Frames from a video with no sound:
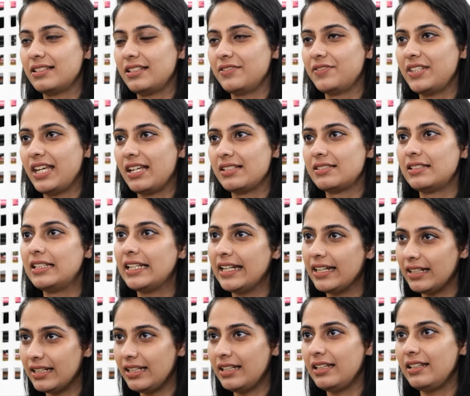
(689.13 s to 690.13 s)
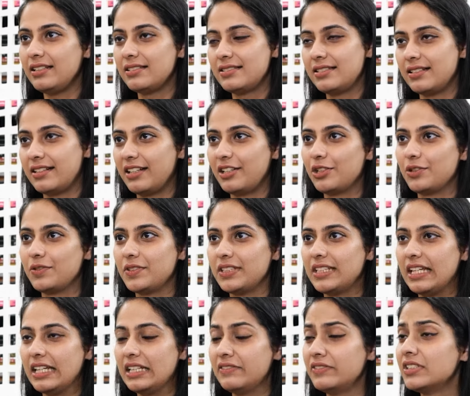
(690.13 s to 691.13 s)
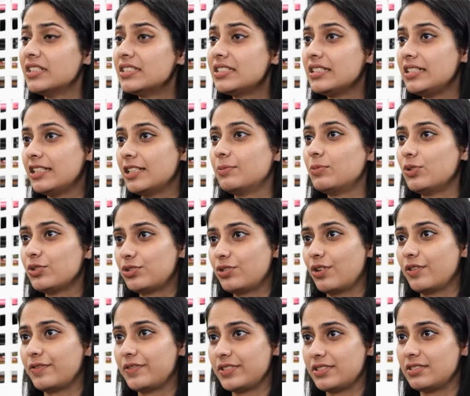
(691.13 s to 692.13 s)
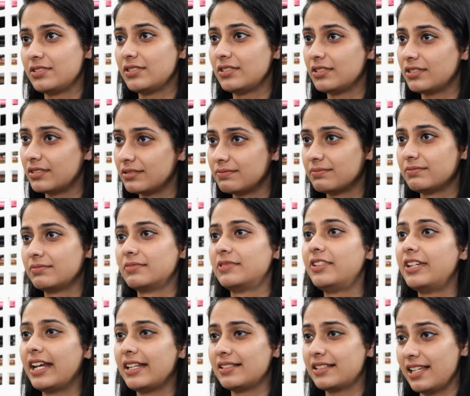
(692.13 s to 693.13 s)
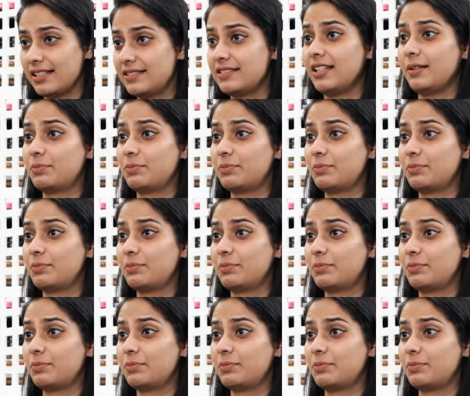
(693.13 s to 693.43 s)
if there's a lady sitting over there, even the senior most officer gets